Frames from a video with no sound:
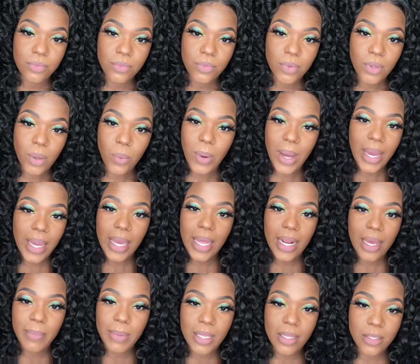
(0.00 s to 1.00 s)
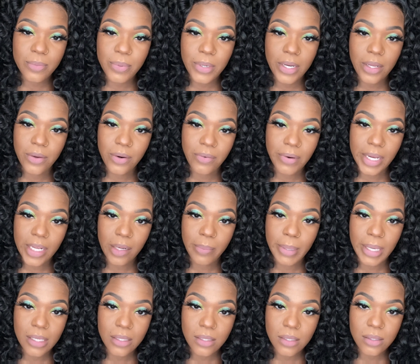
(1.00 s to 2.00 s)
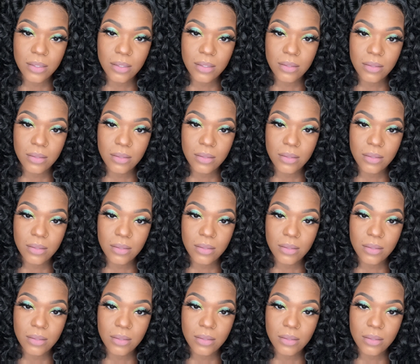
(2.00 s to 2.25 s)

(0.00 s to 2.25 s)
Why can't I be this pretty on a regular basis?